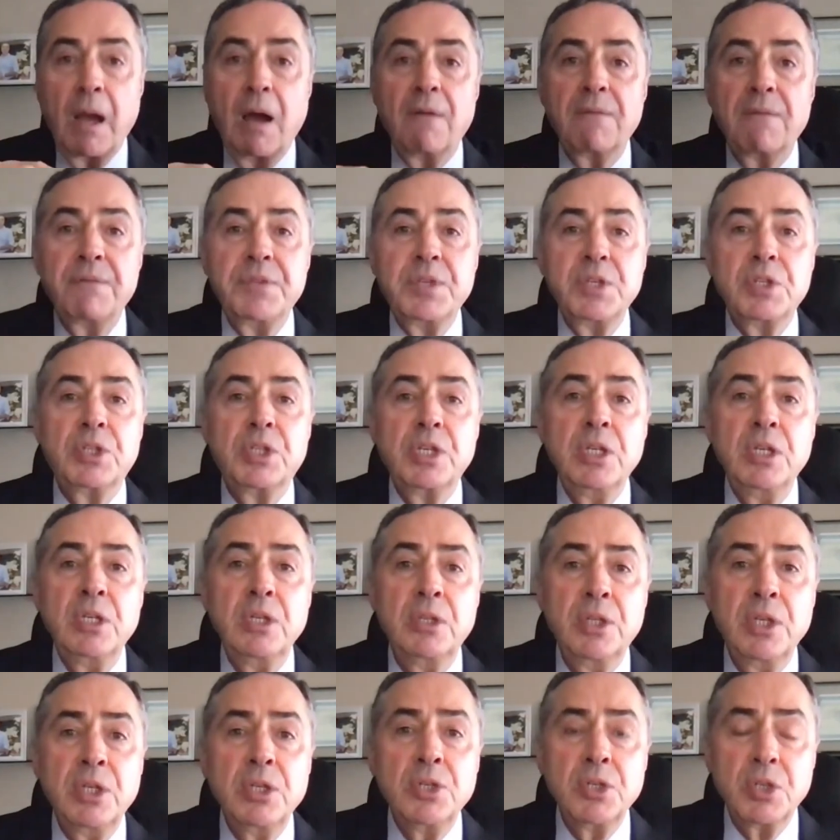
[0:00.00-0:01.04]
of the
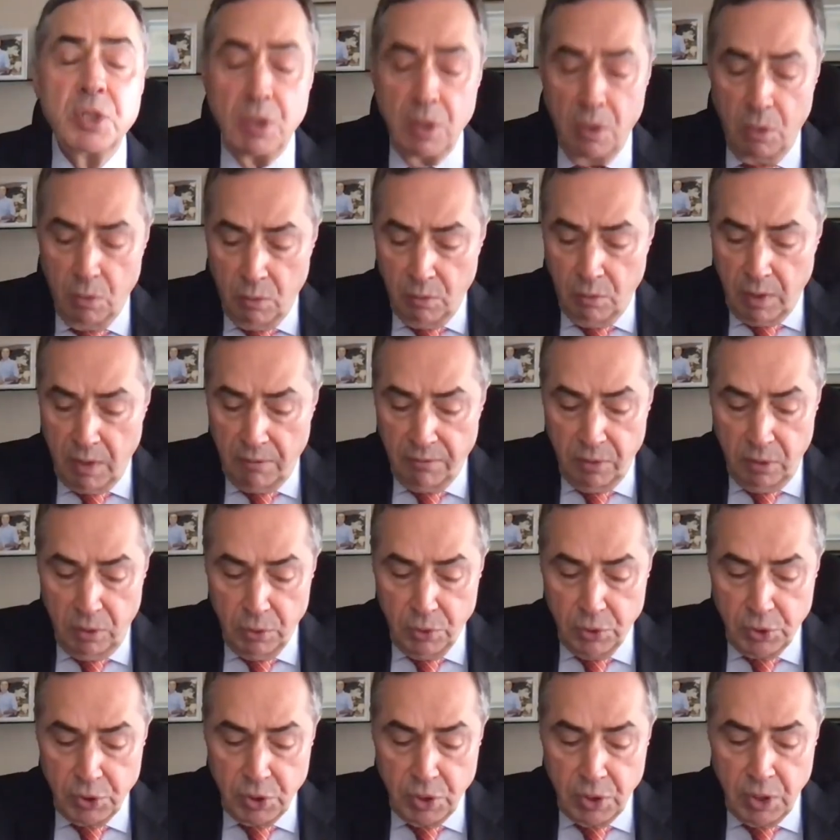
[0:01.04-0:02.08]
digital
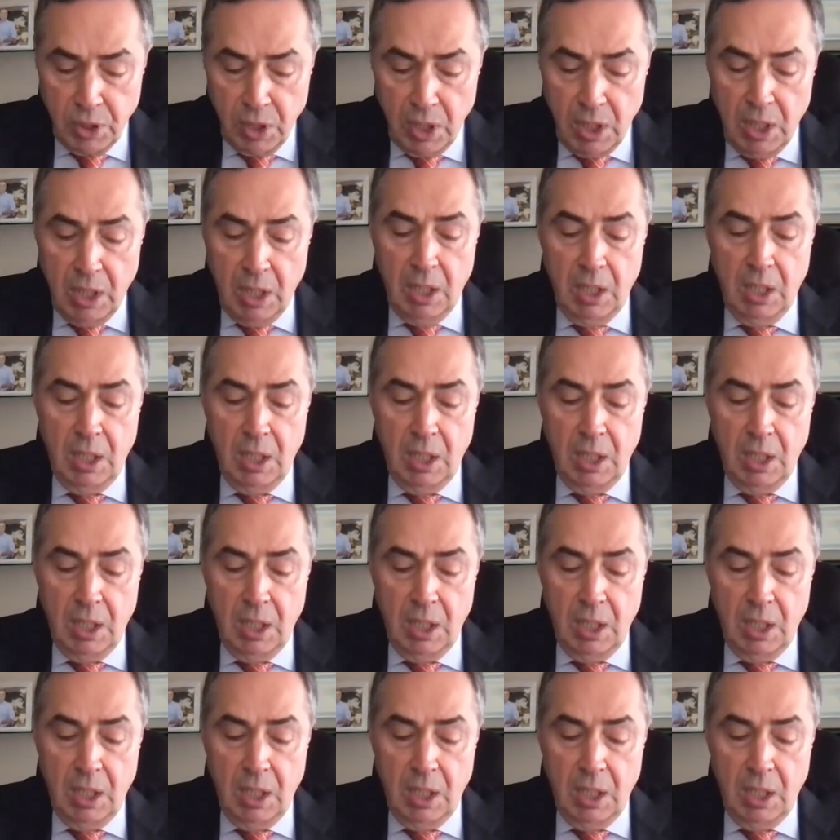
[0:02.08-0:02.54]
revolution